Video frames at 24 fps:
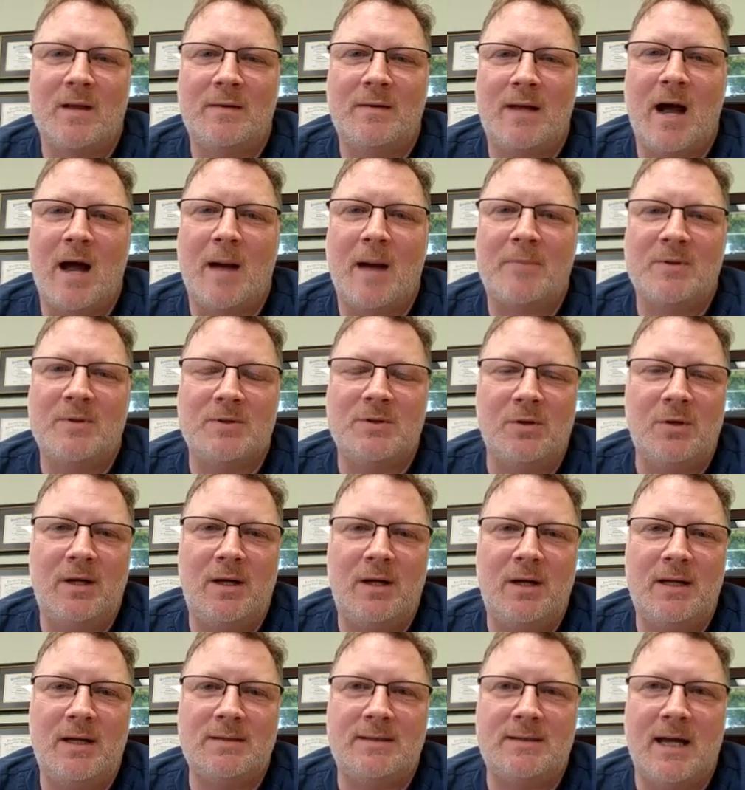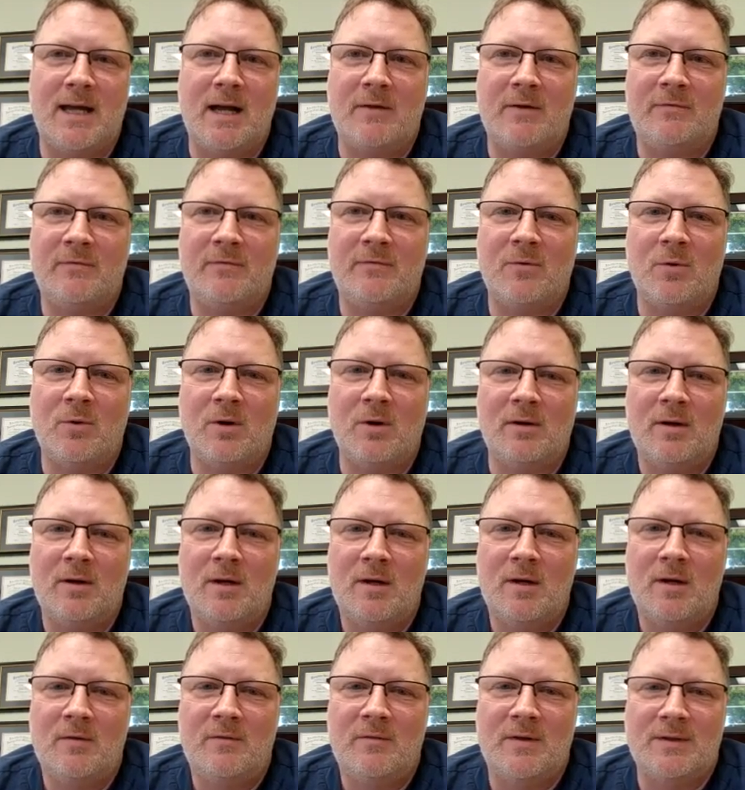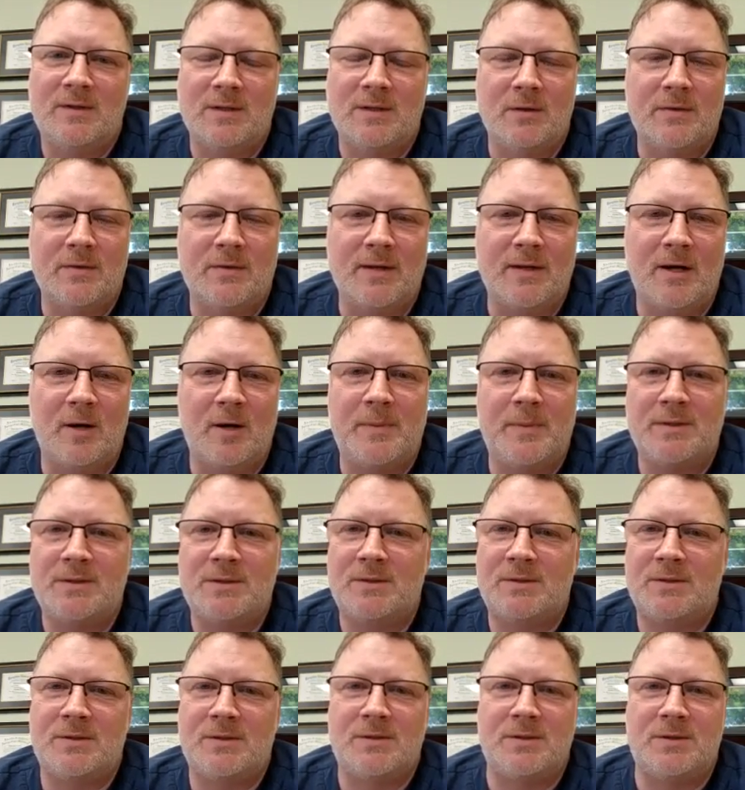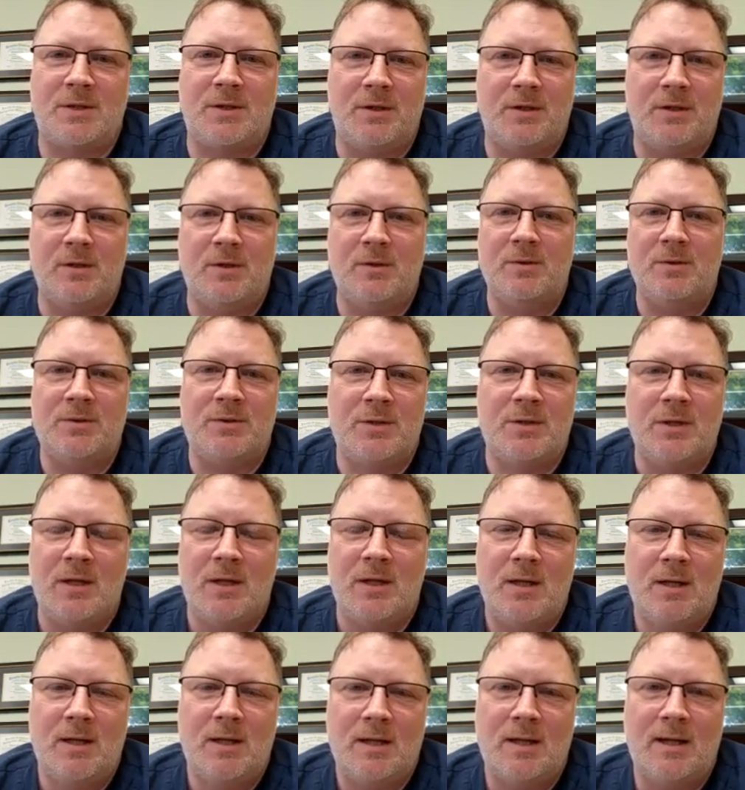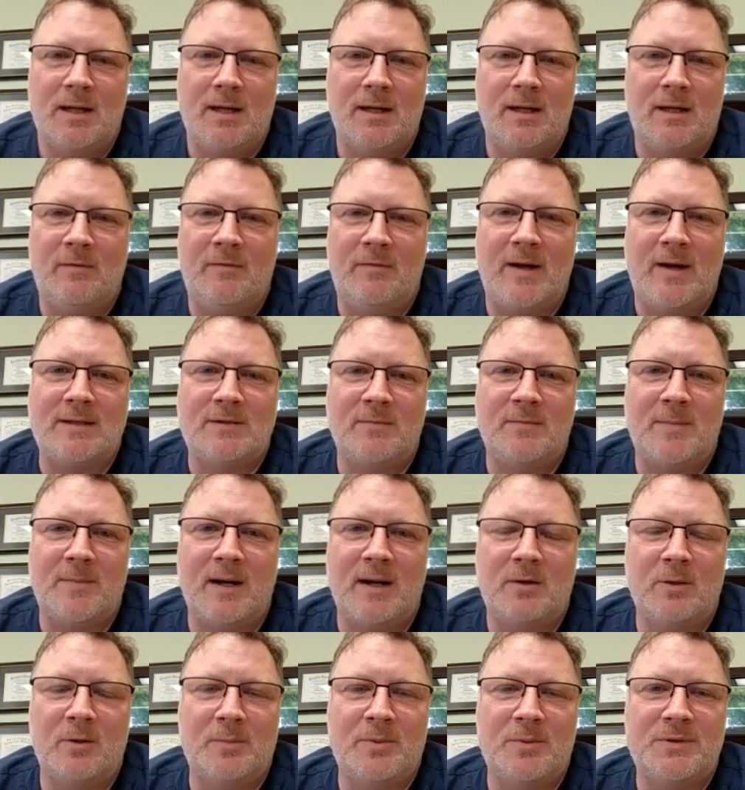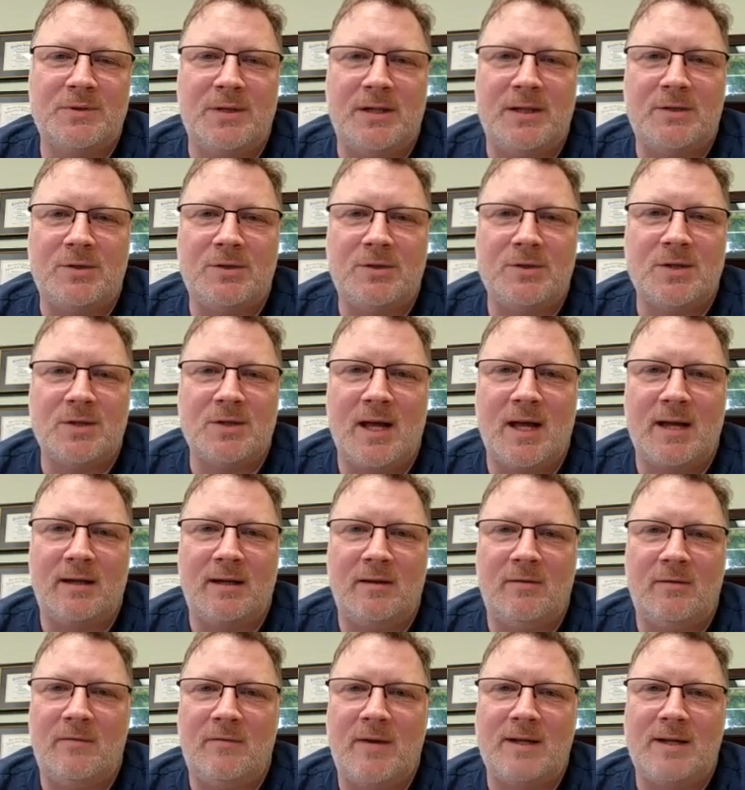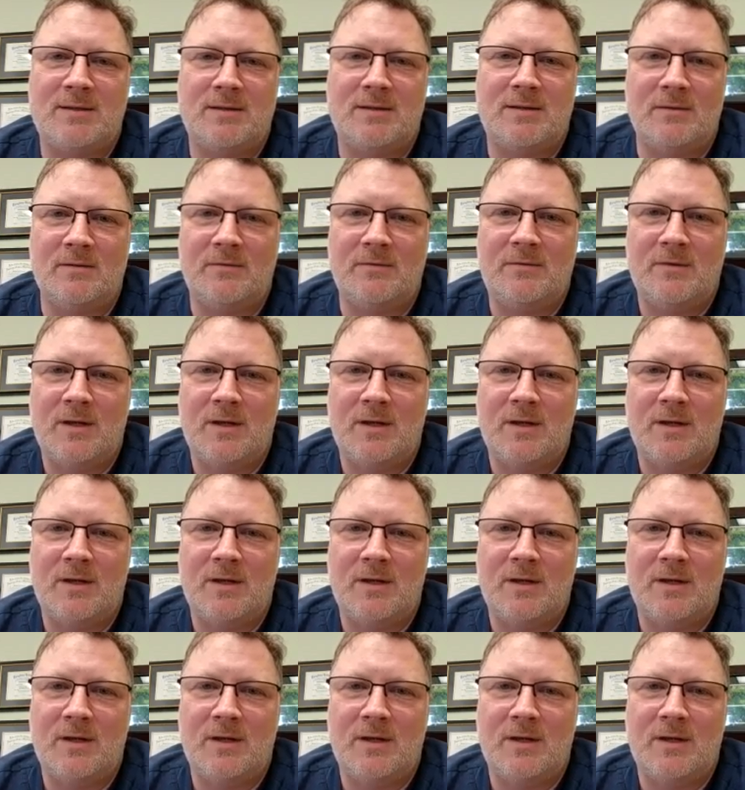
opportunity is there for physical therapists to use invasive medical procedures like invasive